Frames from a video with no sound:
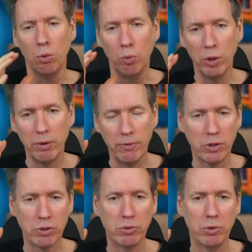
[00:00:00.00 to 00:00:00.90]
With
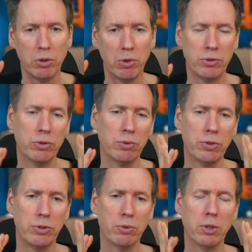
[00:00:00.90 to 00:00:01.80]
functional neurological
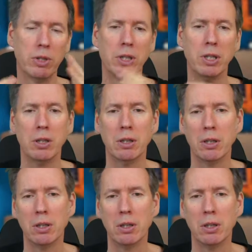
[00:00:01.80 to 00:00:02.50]
disorder, the